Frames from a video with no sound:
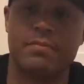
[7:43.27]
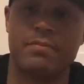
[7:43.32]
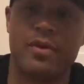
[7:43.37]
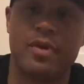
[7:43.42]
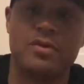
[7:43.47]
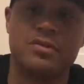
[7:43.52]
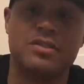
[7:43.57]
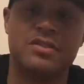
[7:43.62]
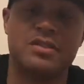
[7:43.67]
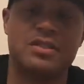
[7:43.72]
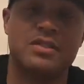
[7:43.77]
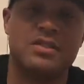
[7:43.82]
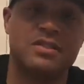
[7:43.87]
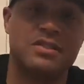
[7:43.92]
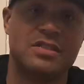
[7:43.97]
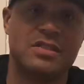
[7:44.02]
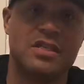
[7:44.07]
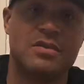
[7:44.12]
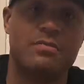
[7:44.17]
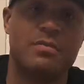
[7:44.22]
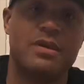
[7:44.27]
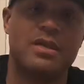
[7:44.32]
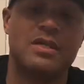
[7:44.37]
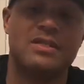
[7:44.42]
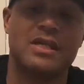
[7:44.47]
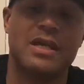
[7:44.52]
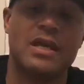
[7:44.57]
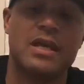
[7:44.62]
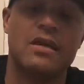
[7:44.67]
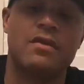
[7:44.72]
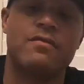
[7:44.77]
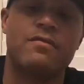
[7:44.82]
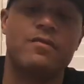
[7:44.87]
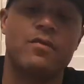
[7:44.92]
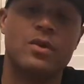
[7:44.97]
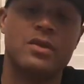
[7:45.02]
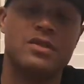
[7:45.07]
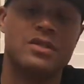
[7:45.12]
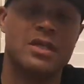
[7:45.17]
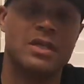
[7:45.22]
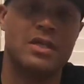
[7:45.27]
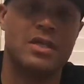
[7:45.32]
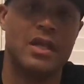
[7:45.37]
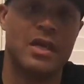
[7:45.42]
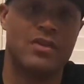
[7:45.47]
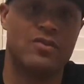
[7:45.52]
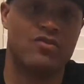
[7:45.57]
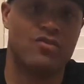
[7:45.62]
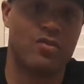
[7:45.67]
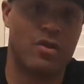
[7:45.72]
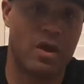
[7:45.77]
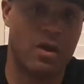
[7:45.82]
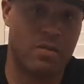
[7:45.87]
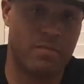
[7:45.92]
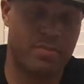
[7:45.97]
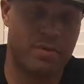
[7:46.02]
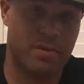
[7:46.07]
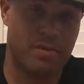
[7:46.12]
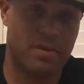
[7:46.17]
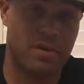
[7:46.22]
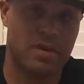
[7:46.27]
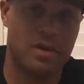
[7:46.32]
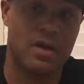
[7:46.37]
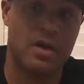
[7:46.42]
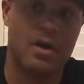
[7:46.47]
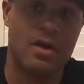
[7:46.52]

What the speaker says: purchasing this seat because I get a 14-day trial period,